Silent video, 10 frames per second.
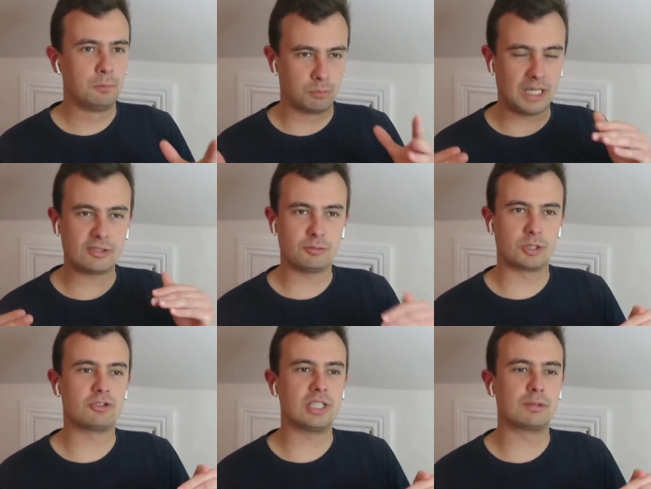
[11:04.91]
But Master
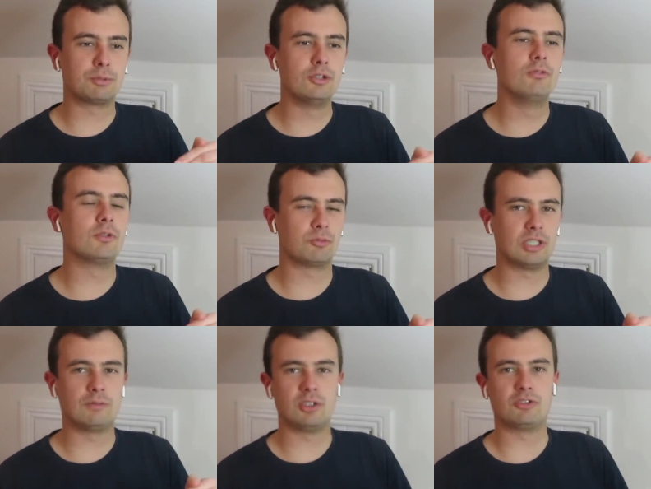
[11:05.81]
McShee has proven
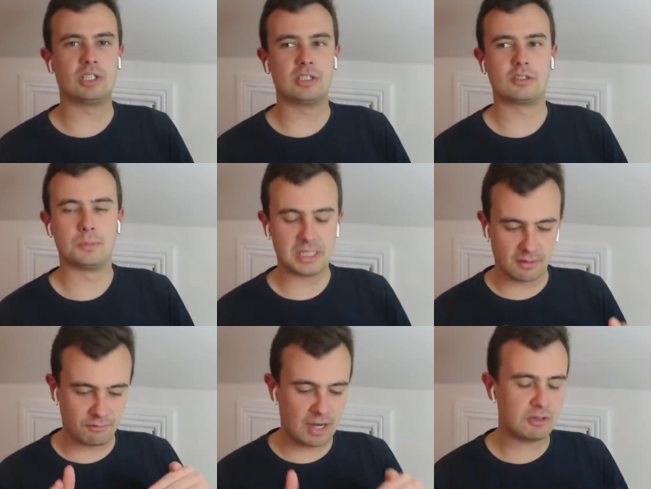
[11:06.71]
himself this year to be
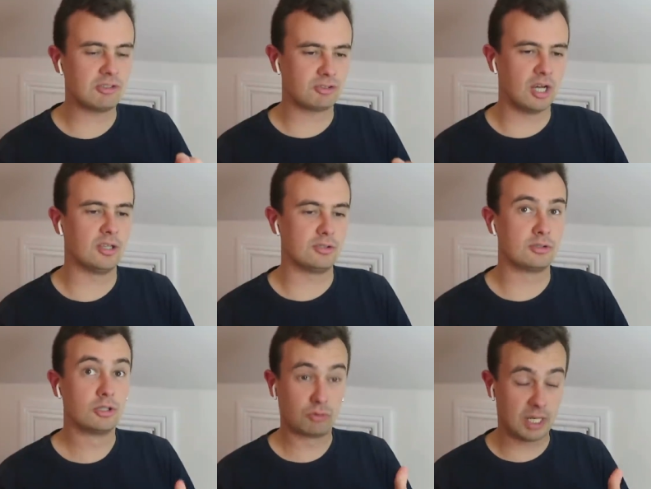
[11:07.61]
a very
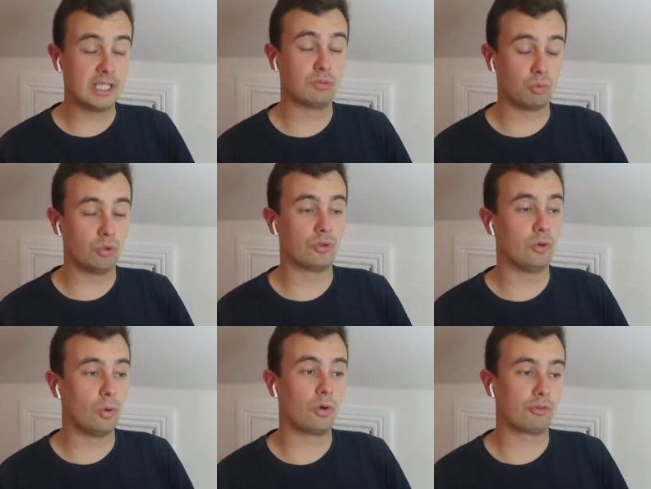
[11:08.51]
solid Grade 1
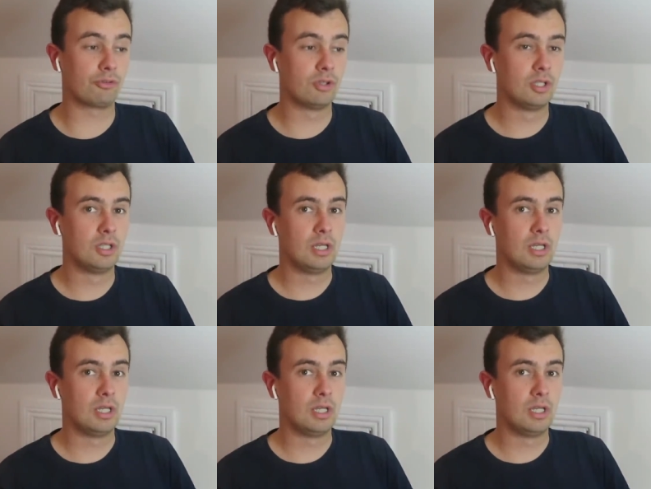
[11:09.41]
horse.